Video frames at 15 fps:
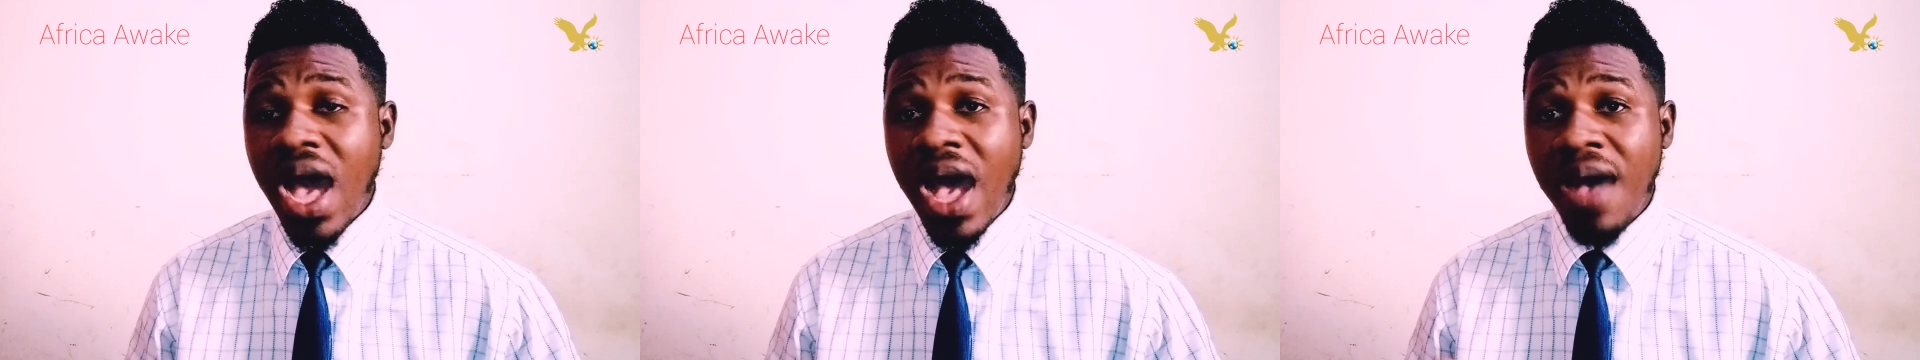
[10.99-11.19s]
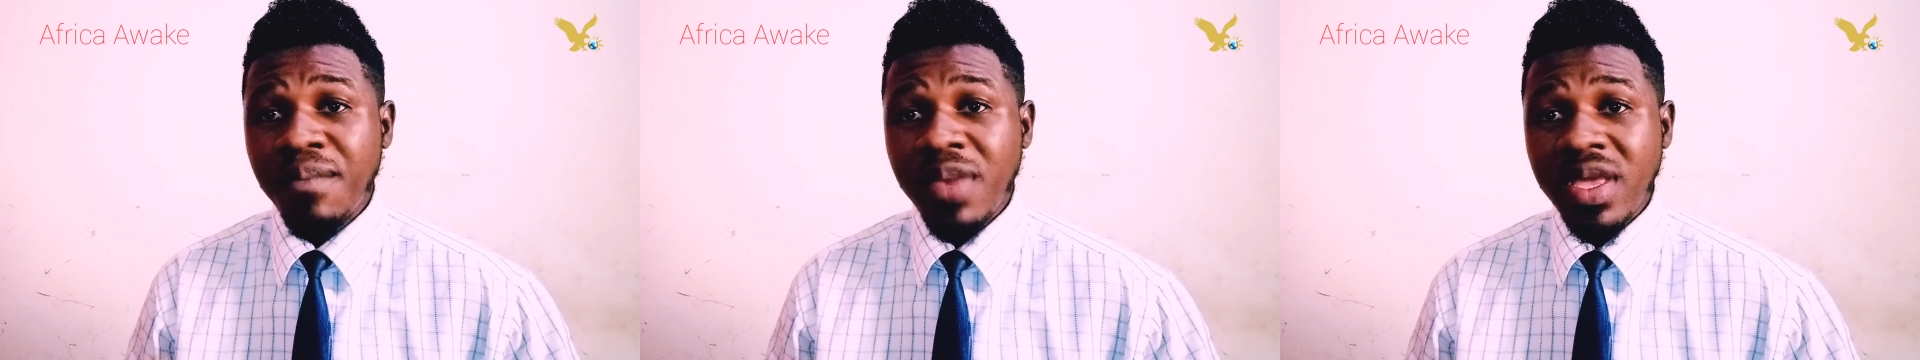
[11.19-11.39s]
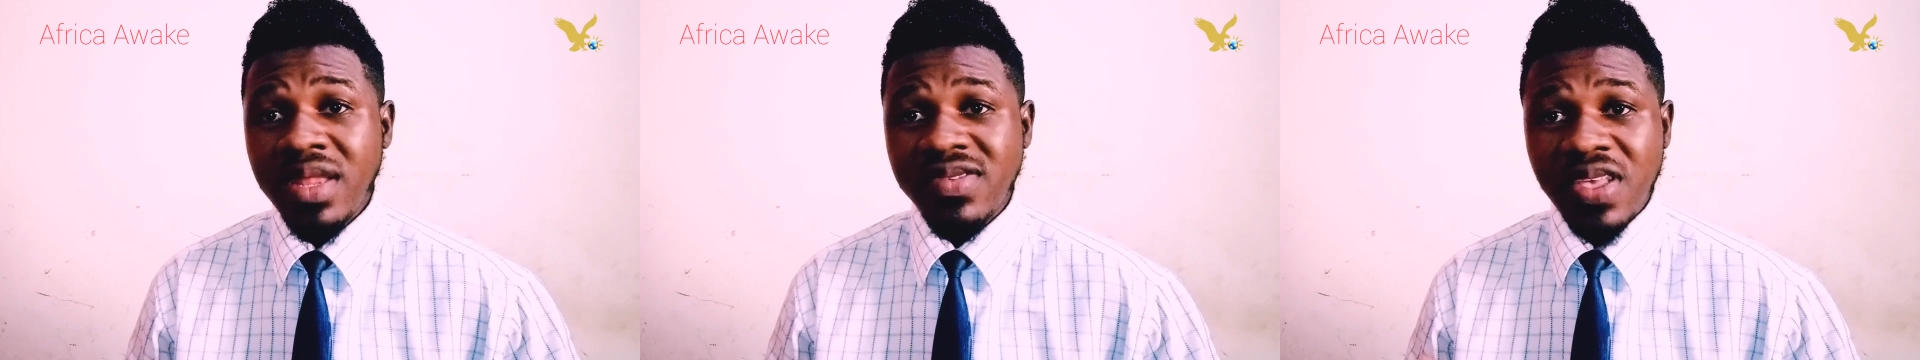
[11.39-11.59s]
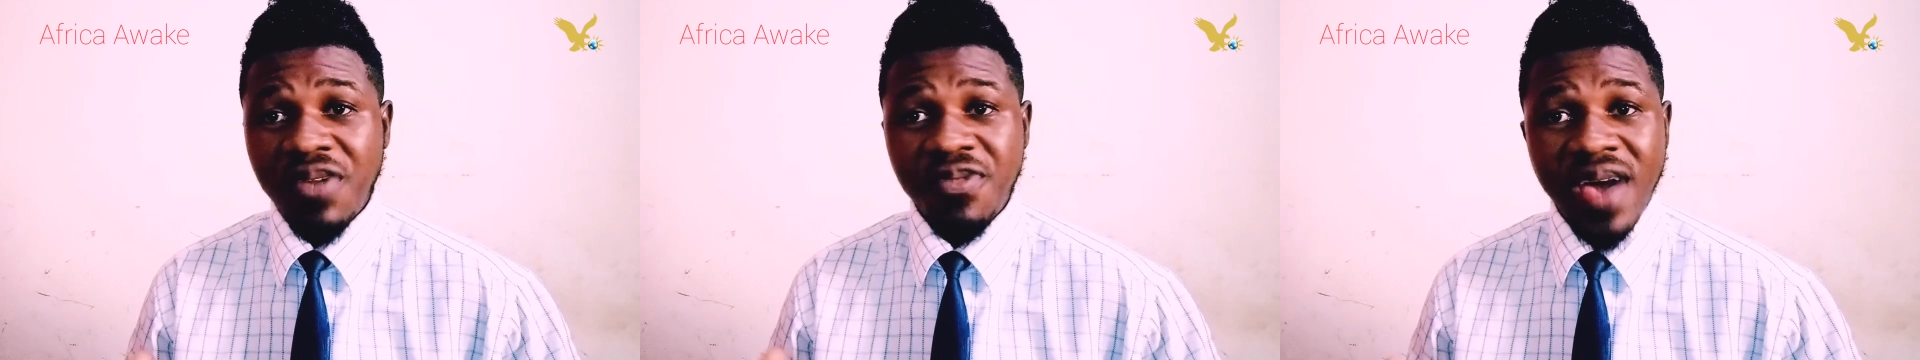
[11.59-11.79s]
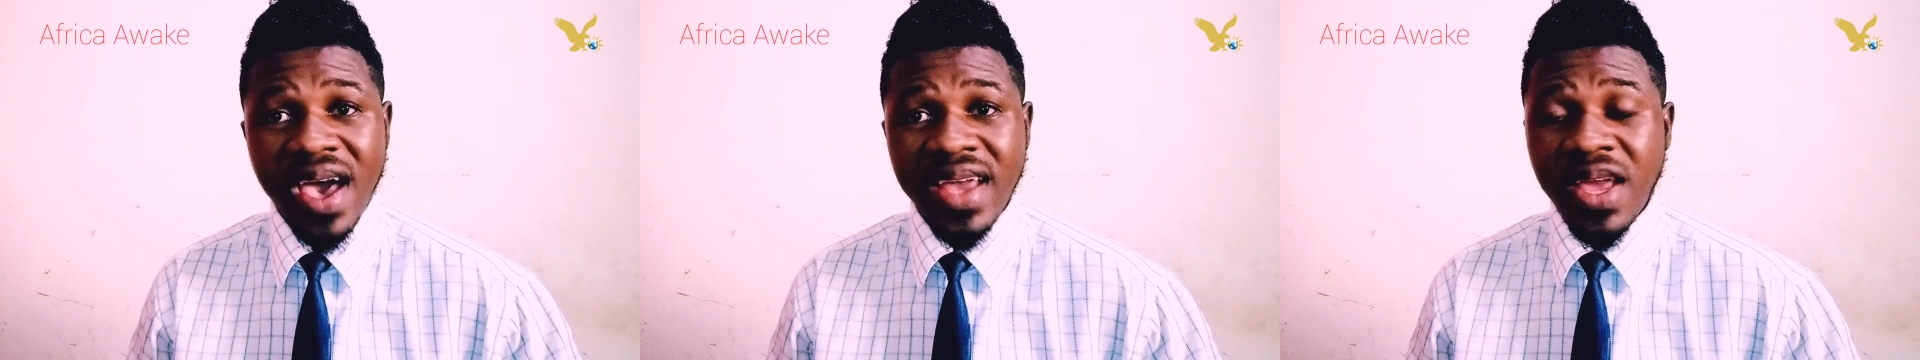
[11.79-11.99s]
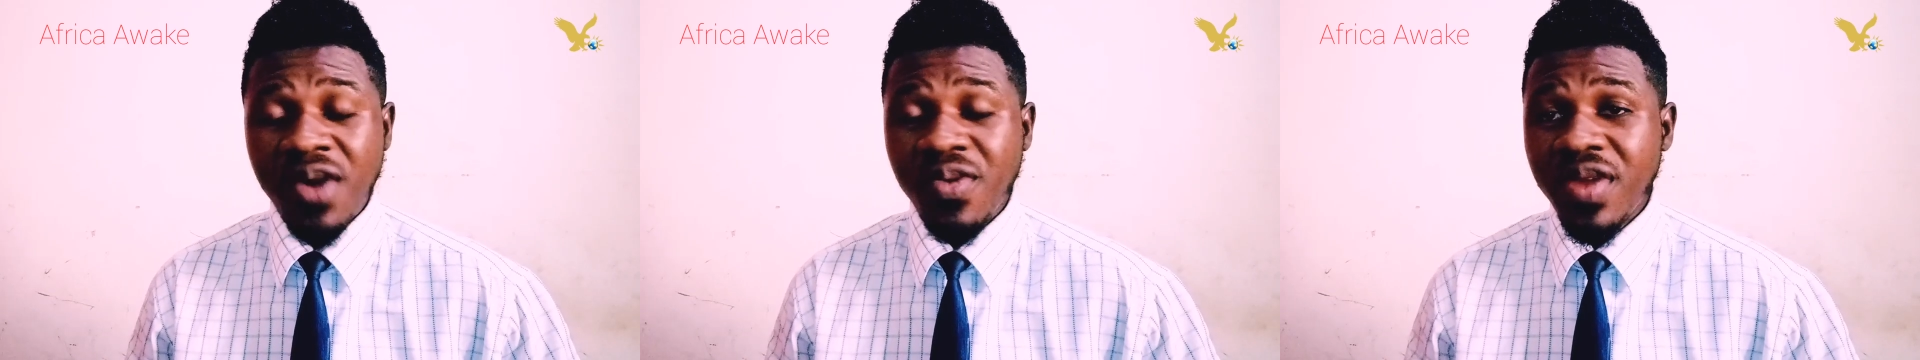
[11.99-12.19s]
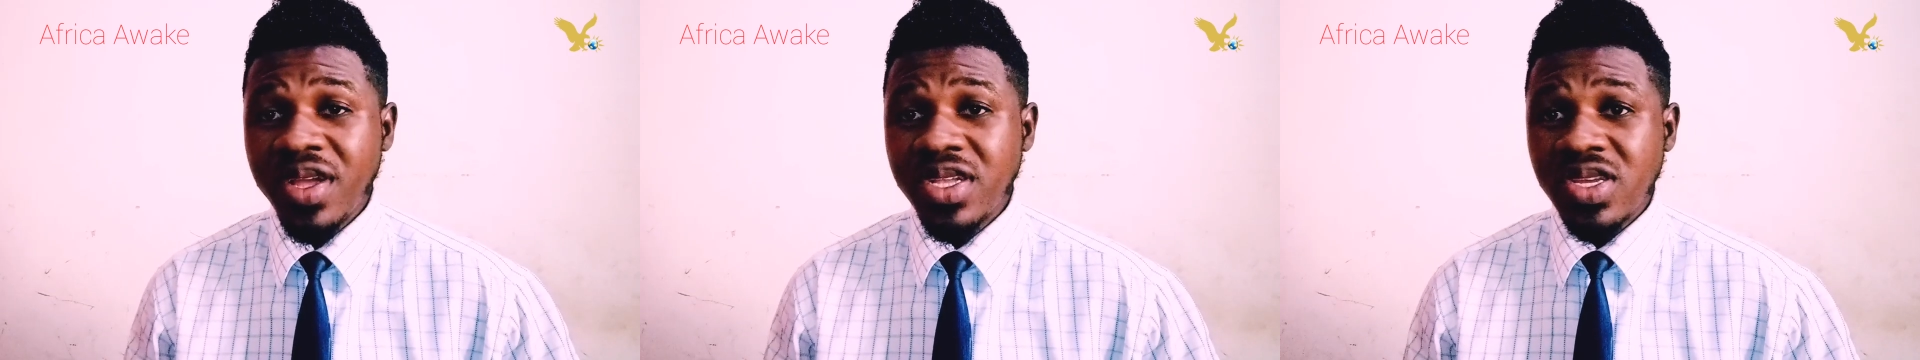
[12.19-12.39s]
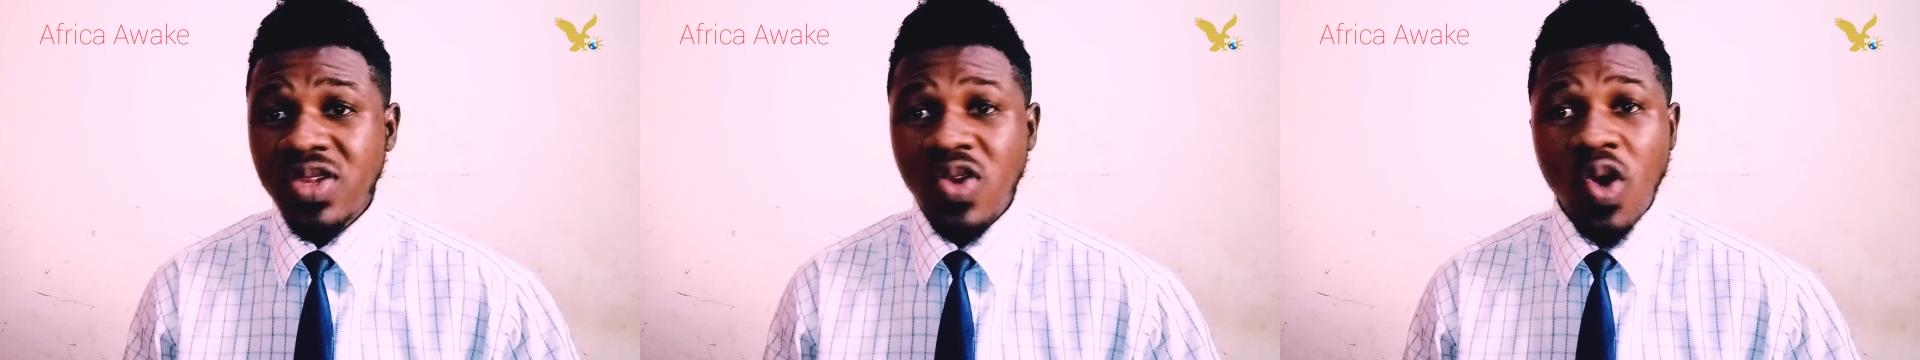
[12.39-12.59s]
I mean Savannah
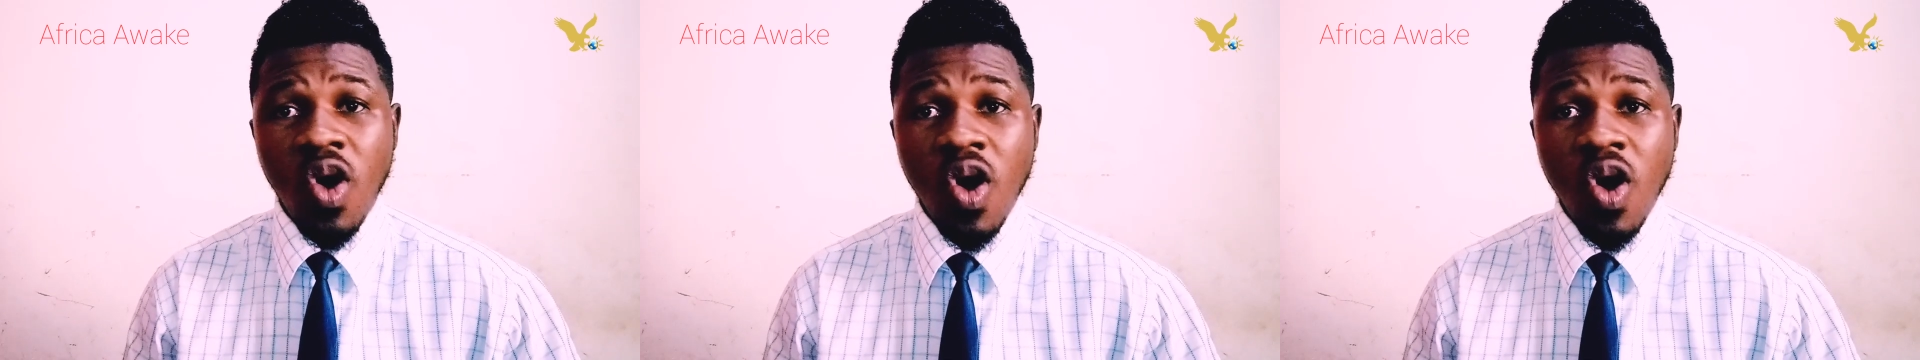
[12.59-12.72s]
region,